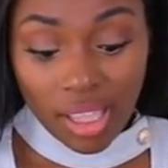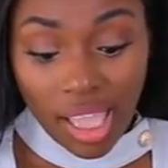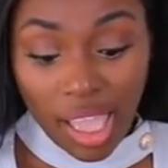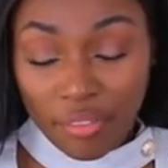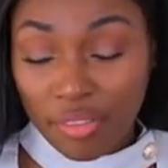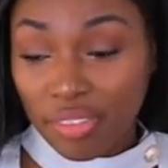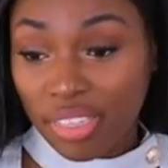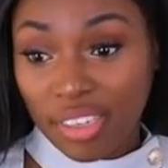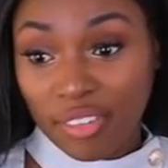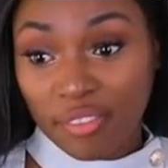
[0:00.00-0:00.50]

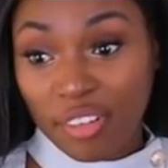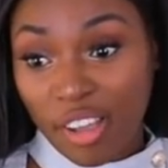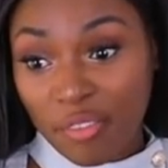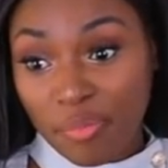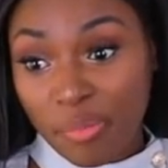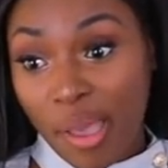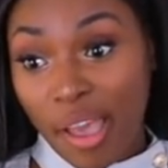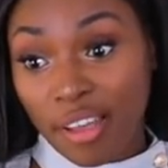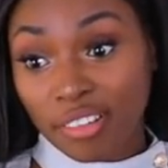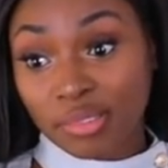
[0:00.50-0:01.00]
everything
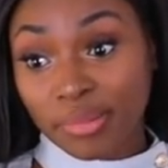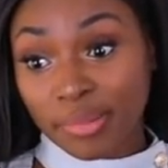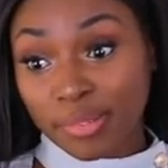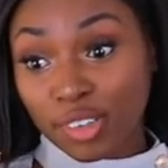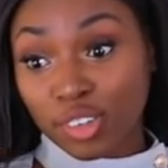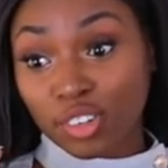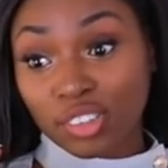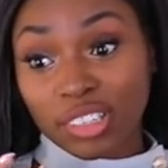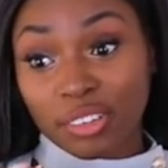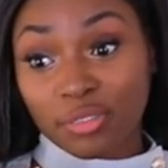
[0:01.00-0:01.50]
five pounds if
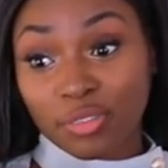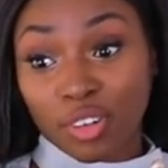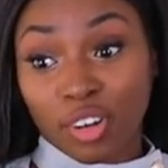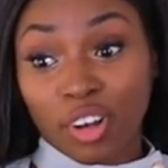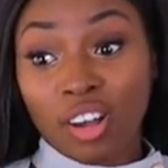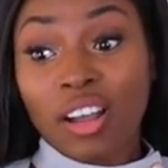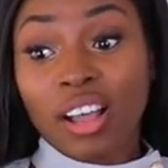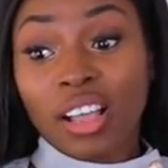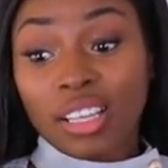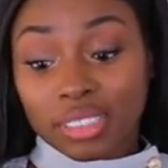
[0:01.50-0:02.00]
you're looking
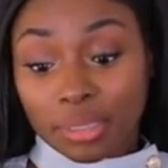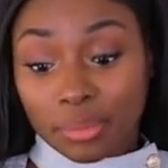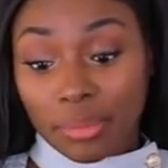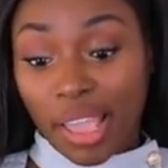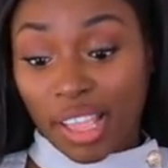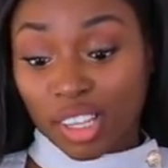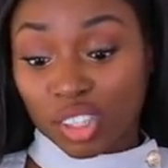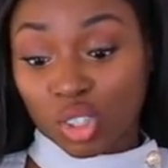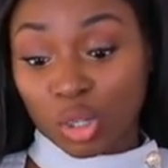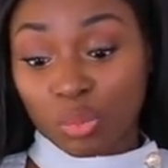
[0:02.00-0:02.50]
for some
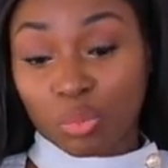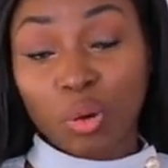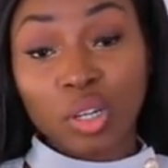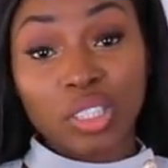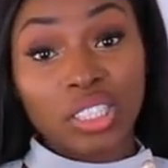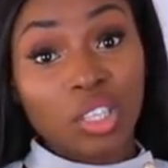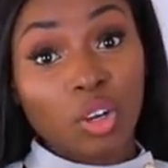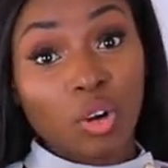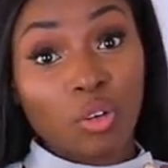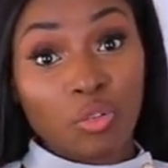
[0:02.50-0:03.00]
extra
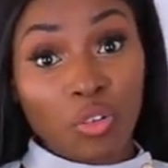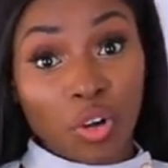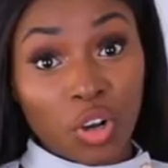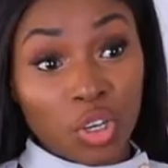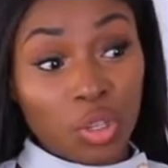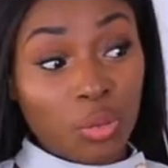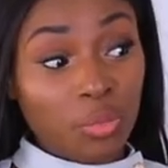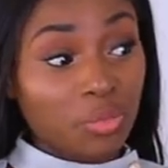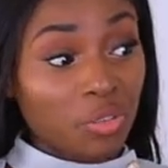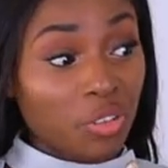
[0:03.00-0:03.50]
body or
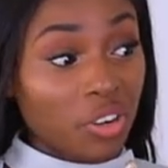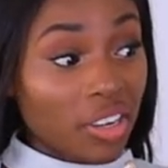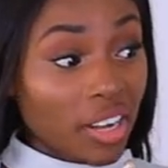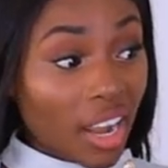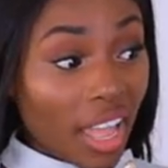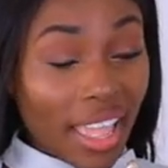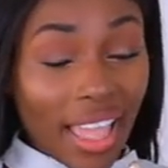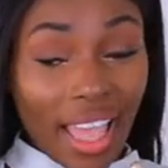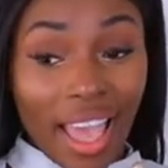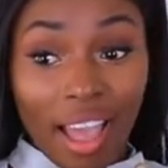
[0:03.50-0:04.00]
volume for a
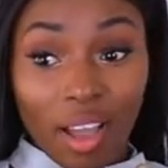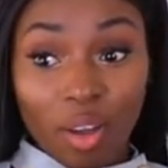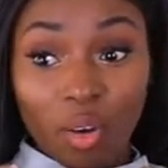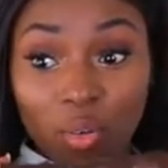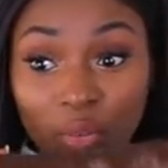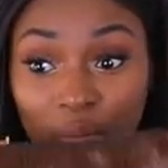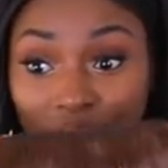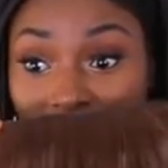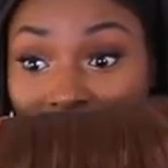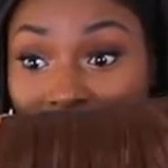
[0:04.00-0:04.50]
night
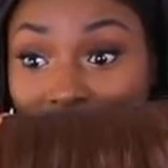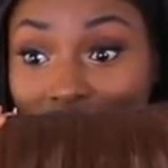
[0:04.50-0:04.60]
out